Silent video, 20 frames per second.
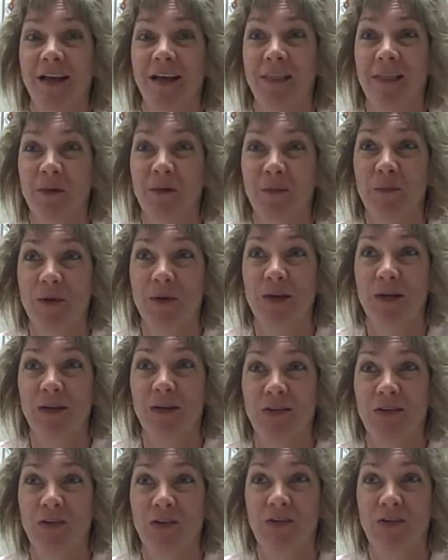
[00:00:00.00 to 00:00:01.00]
and then we
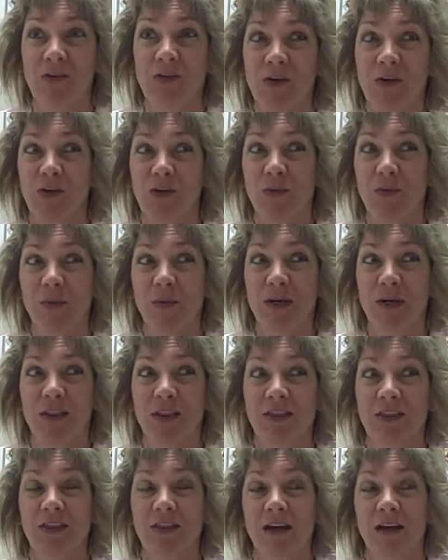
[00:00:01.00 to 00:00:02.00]
struggle with,